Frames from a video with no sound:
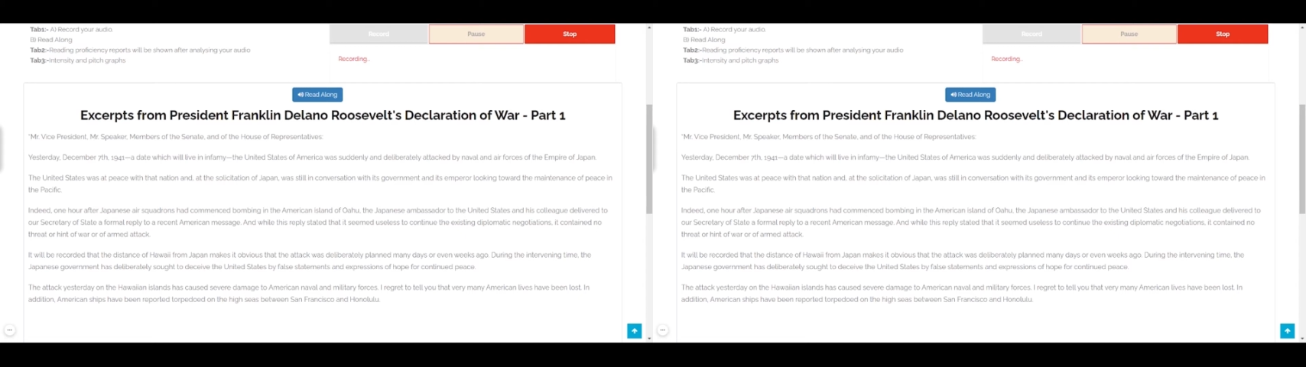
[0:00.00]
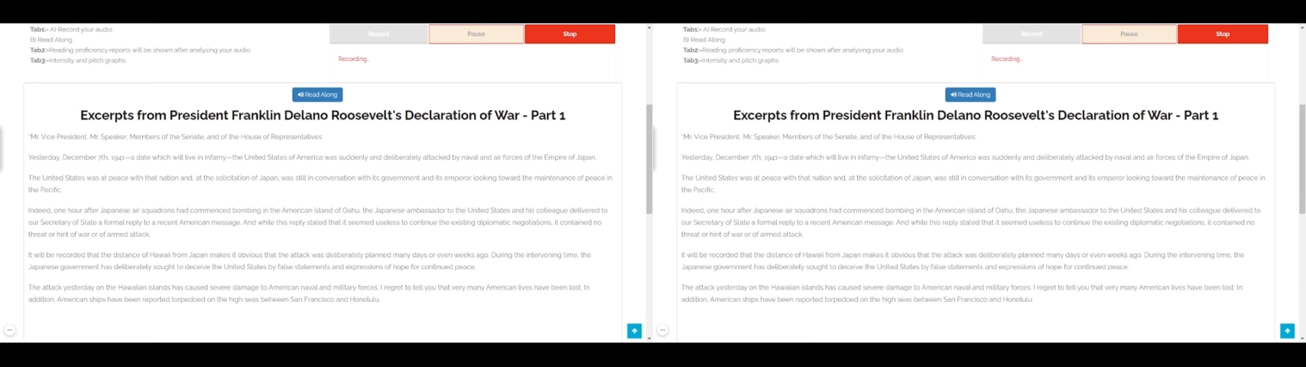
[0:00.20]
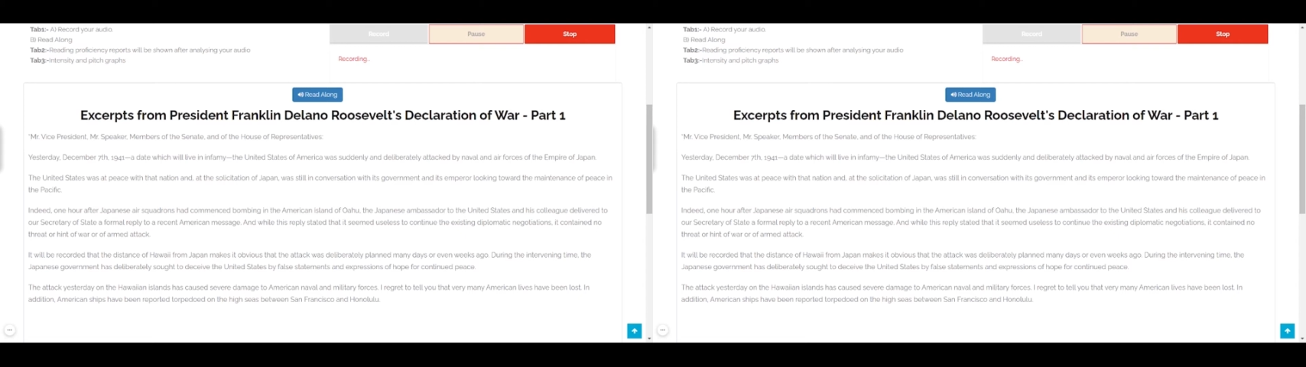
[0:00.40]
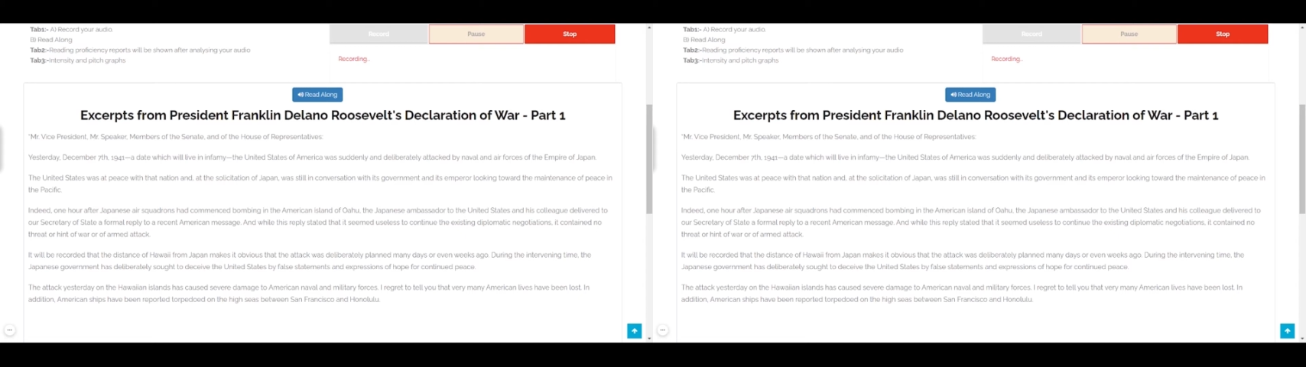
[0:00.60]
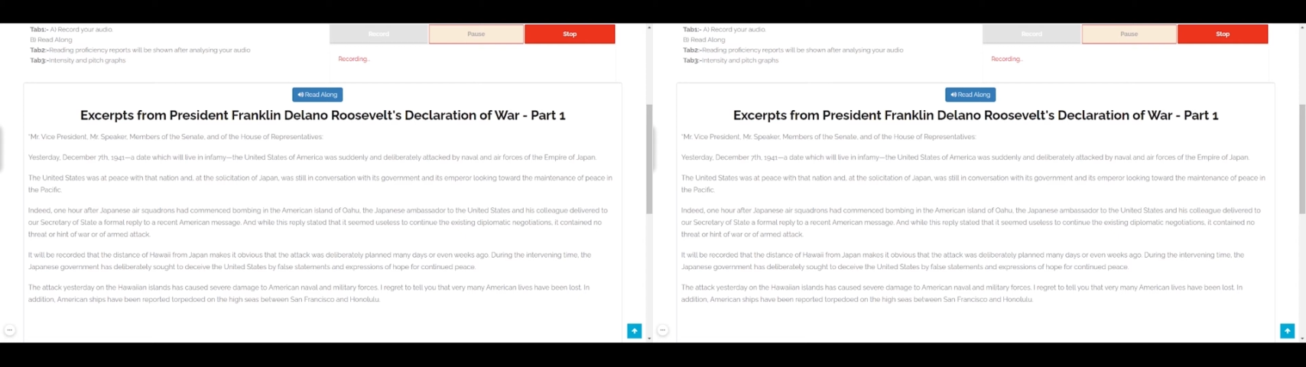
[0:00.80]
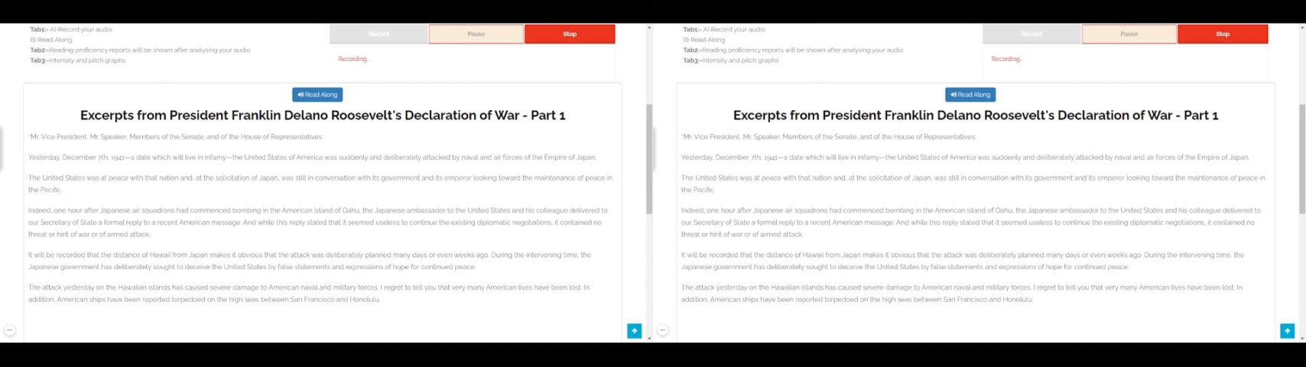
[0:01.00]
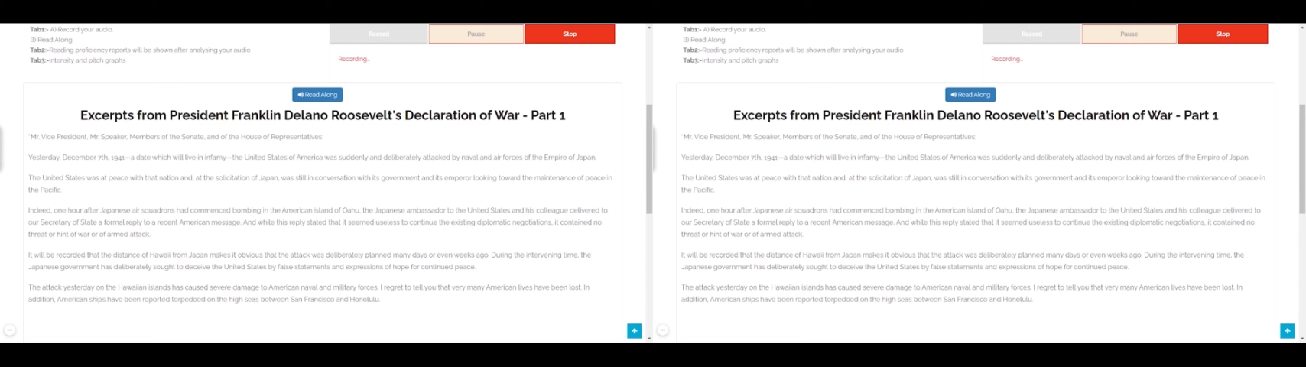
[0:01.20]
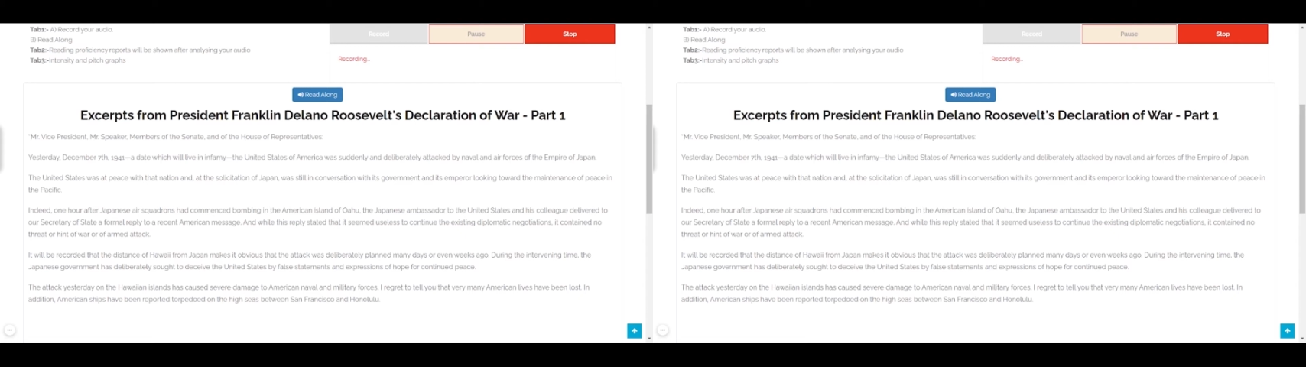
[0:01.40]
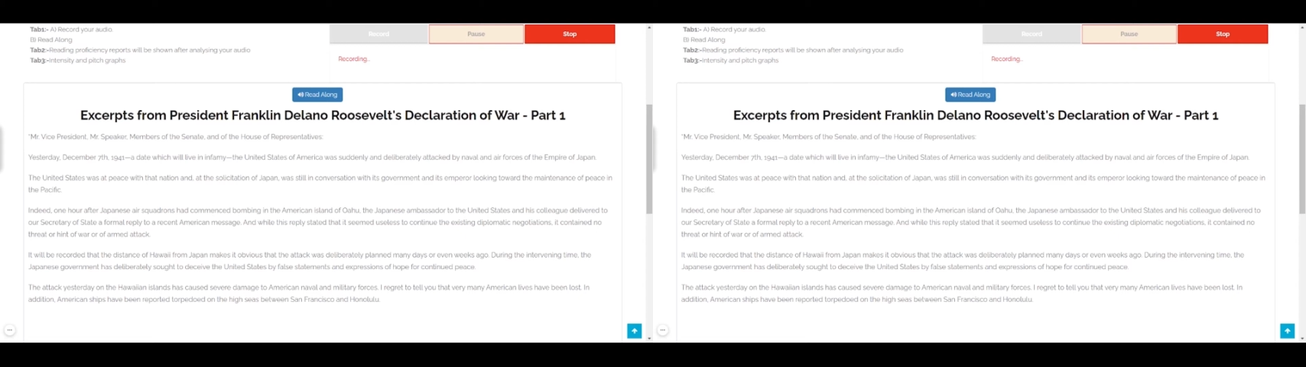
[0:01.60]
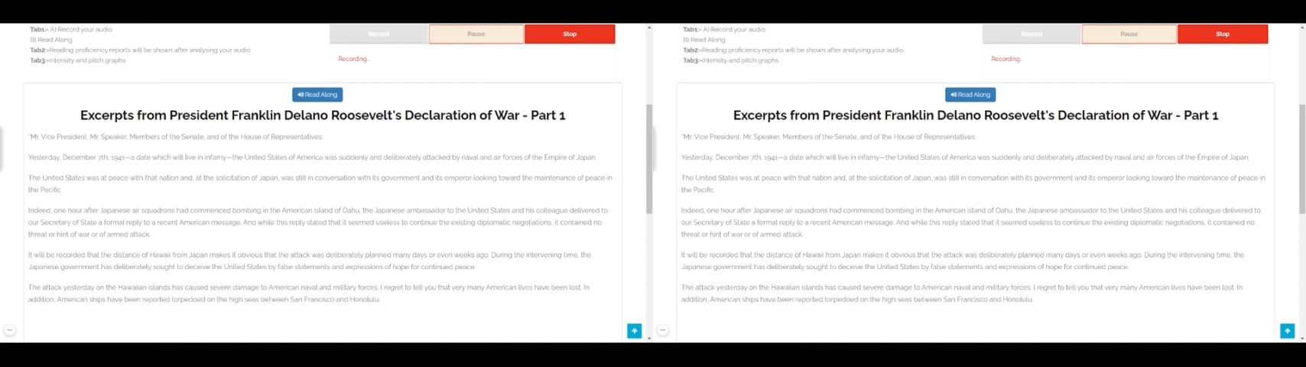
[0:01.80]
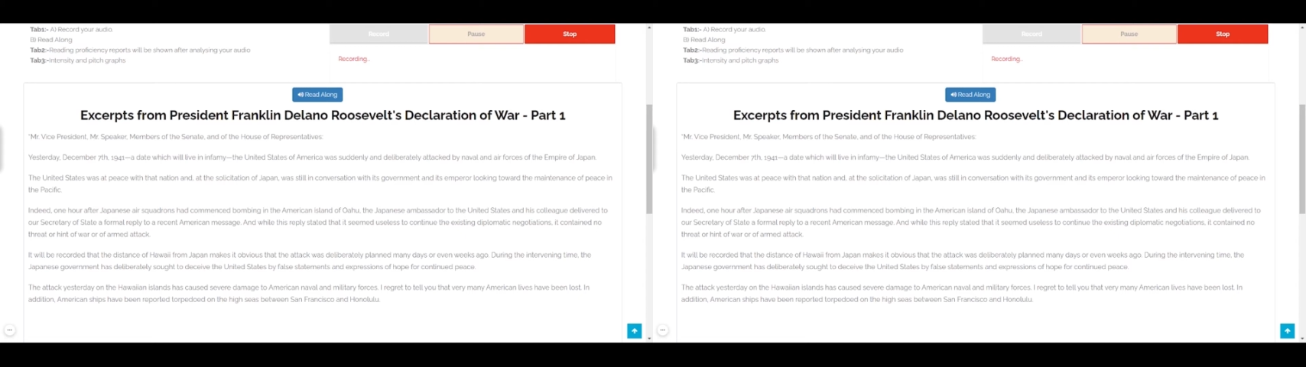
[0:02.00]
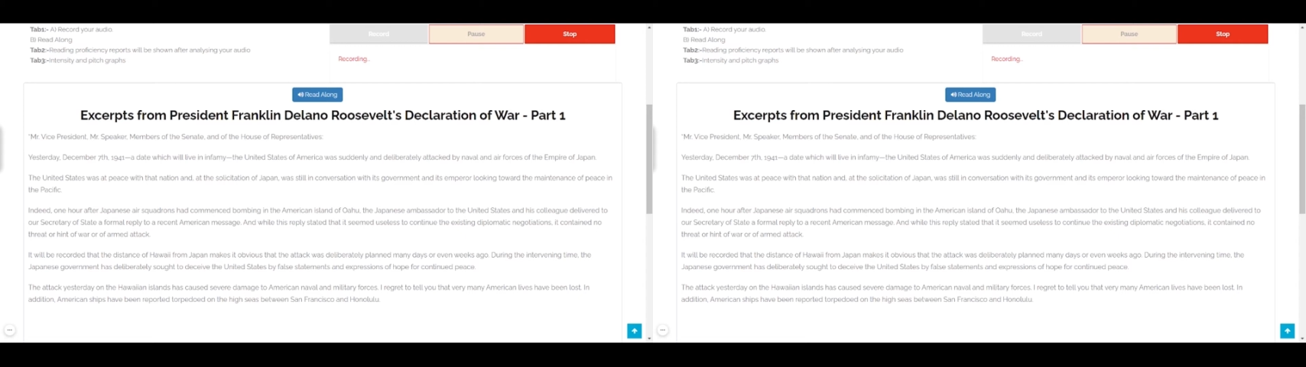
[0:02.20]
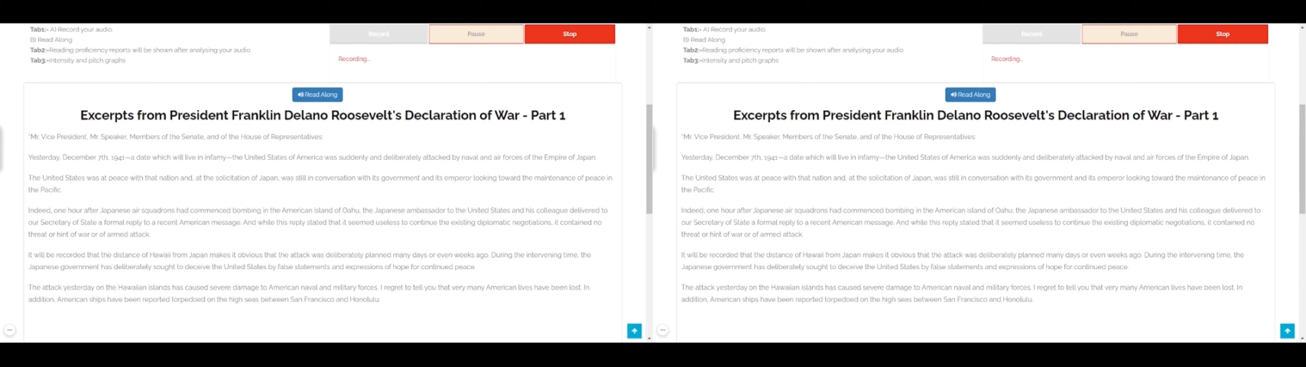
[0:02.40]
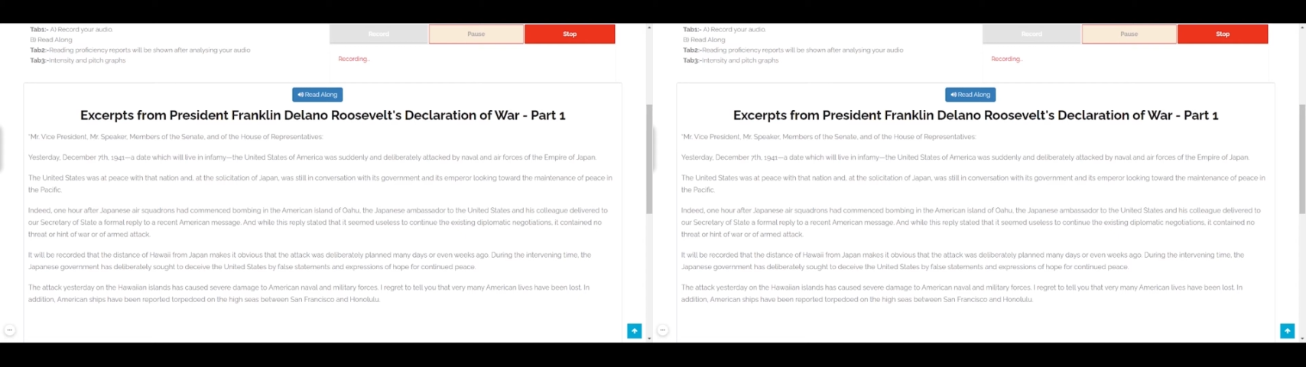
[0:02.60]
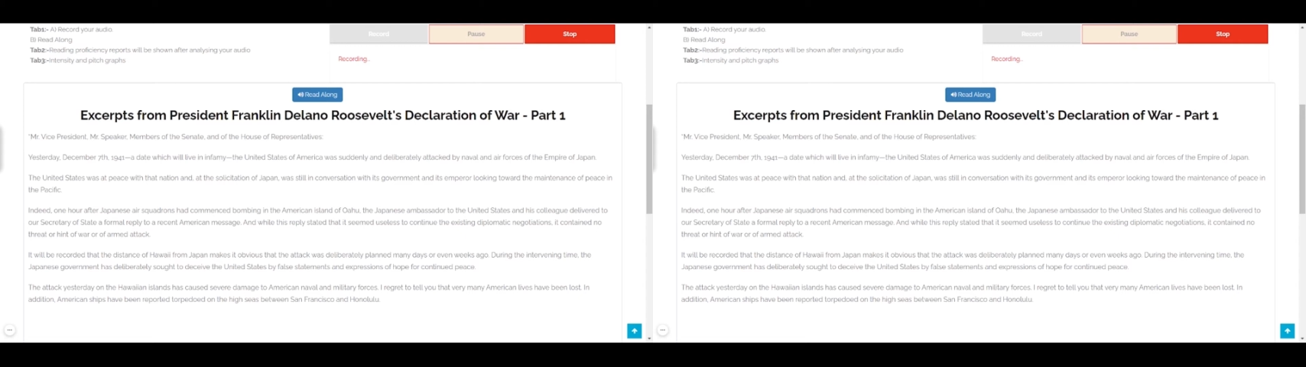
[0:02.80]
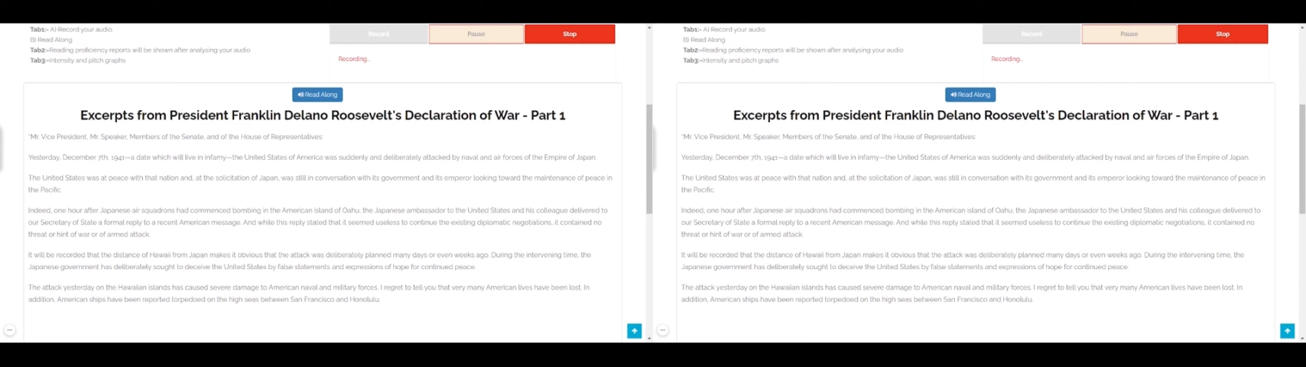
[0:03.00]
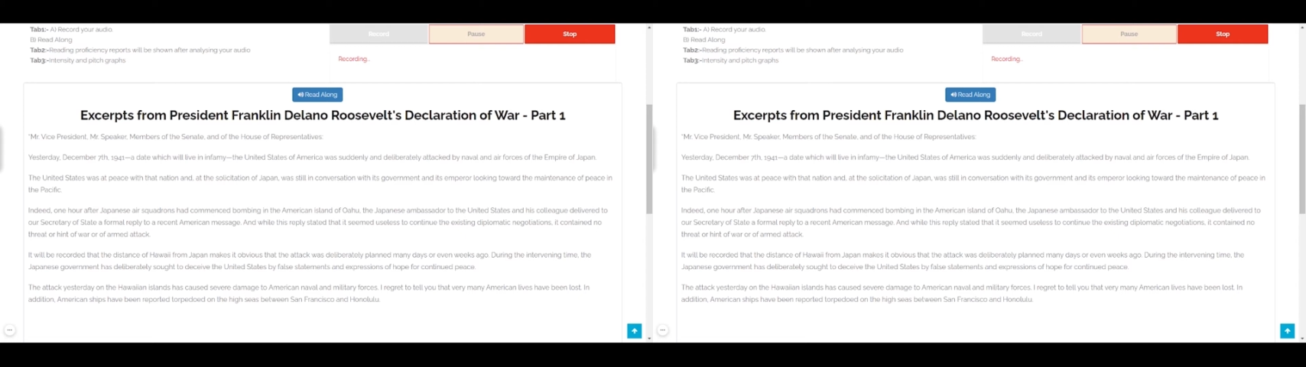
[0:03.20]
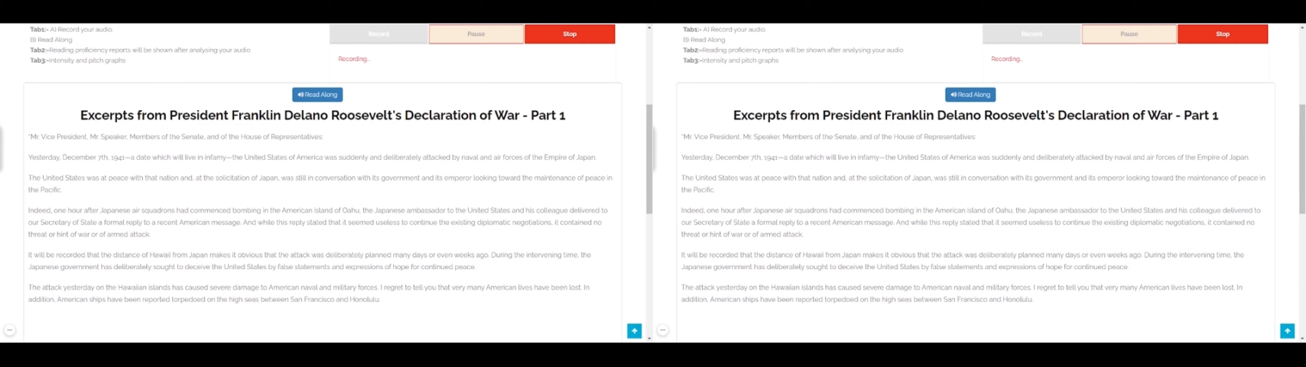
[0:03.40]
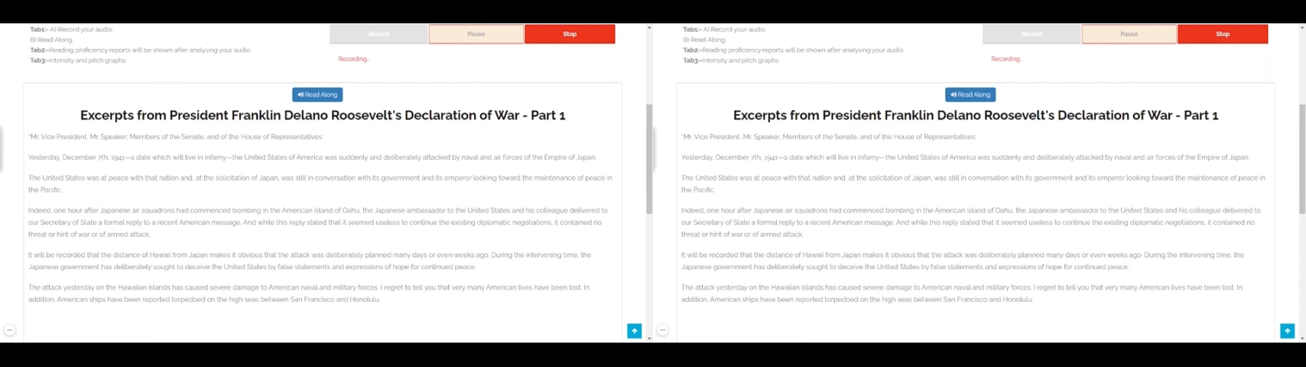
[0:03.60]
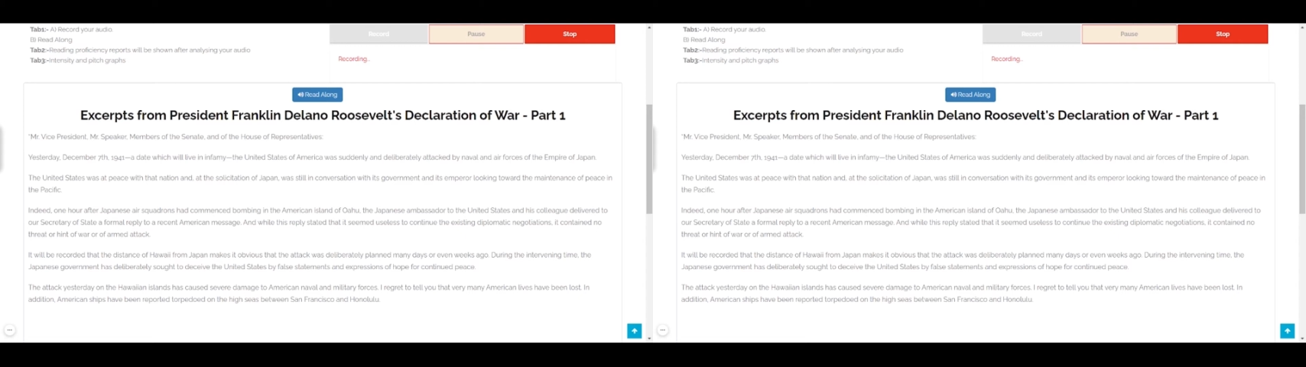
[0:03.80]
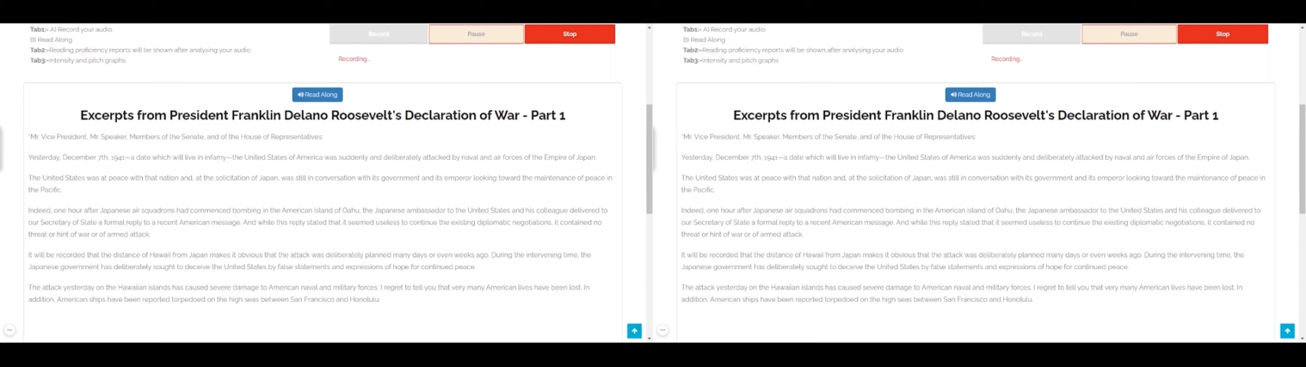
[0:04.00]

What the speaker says: (no speaker visible)